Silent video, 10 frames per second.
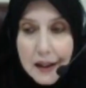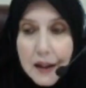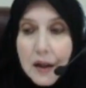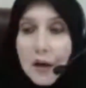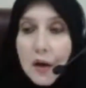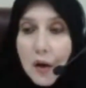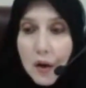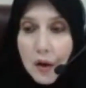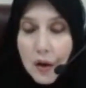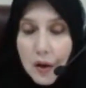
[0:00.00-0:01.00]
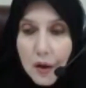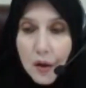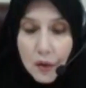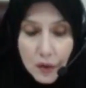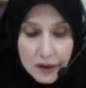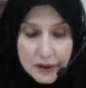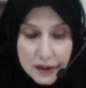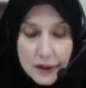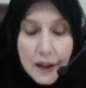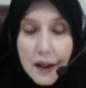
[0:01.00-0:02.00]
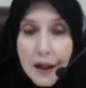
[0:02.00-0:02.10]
Ochti is sister, right?